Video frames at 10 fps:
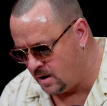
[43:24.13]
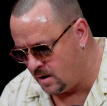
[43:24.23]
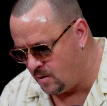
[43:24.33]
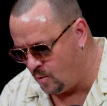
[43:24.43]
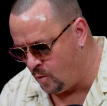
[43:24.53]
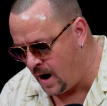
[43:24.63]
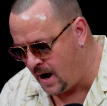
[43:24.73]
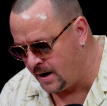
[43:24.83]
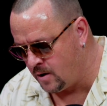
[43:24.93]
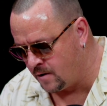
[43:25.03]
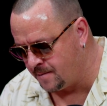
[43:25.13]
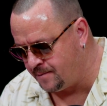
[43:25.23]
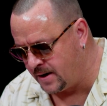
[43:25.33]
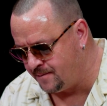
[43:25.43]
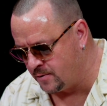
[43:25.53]
Why are the
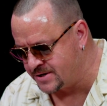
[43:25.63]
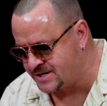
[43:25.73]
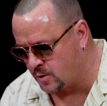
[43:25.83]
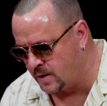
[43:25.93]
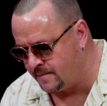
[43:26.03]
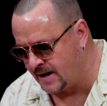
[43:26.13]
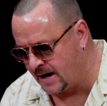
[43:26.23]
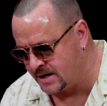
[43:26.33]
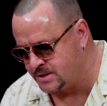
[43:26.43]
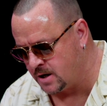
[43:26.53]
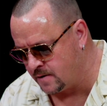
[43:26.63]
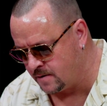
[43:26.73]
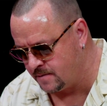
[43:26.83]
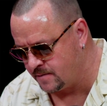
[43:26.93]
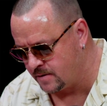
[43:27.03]
people screaming at each other?
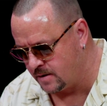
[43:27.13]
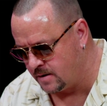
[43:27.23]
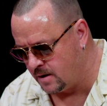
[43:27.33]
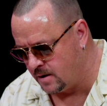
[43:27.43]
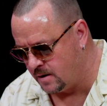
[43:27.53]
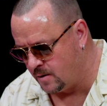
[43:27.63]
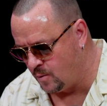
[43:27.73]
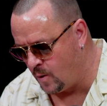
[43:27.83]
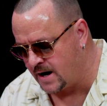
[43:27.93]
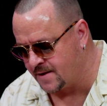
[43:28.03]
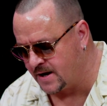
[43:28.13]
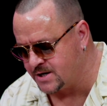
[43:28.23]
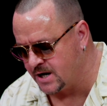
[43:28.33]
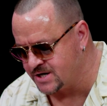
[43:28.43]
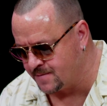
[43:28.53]
Why did that
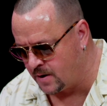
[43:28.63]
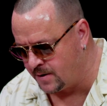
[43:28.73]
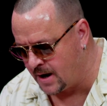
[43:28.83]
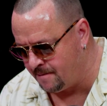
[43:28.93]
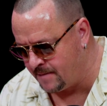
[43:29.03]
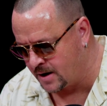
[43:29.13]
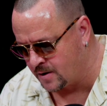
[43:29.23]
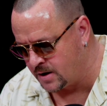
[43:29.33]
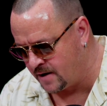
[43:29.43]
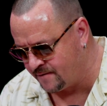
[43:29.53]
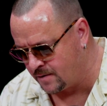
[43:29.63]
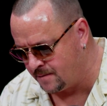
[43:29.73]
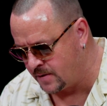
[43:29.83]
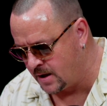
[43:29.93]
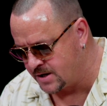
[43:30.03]
Jezebel not make her lover
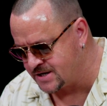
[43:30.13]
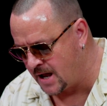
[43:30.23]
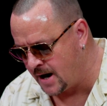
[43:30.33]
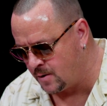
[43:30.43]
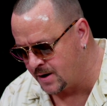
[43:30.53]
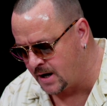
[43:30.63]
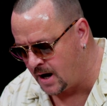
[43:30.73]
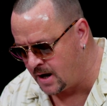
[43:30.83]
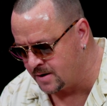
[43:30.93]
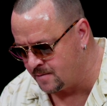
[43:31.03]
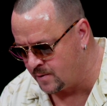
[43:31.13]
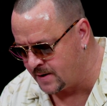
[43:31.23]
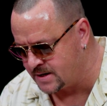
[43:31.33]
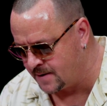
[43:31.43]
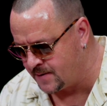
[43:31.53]
slide on a condom when they
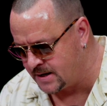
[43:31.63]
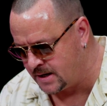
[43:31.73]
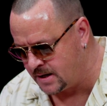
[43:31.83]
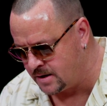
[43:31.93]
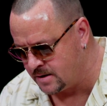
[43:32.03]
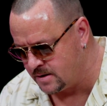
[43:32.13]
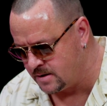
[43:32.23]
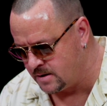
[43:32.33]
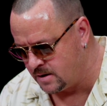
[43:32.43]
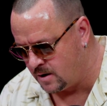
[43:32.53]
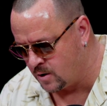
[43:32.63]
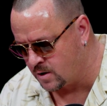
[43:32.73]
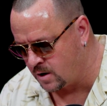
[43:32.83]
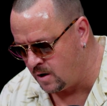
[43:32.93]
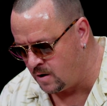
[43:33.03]
did the deed? Her
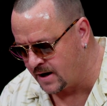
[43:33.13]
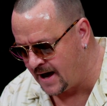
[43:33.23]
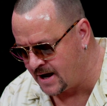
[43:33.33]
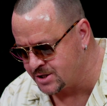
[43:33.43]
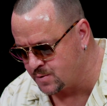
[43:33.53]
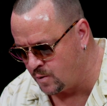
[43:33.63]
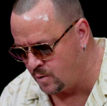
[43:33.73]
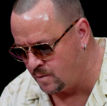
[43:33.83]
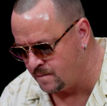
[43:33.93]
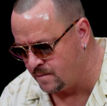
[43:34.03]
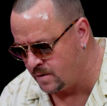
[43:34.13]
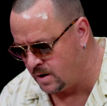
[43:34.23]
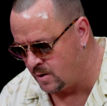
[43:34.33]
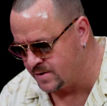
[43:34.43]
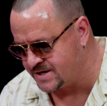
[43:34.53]
claw-gashed womb
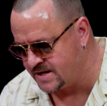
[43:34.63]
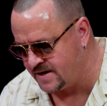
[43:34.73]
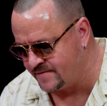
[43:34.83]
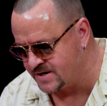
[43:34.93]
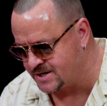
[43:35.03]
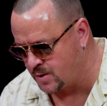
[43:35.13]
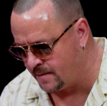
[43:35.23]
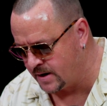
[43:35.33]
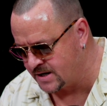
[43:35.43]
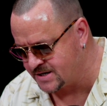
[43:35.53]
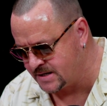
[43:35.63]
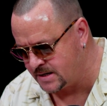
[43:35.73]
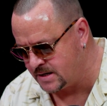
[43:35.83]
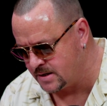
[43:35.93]
received its trembling seed.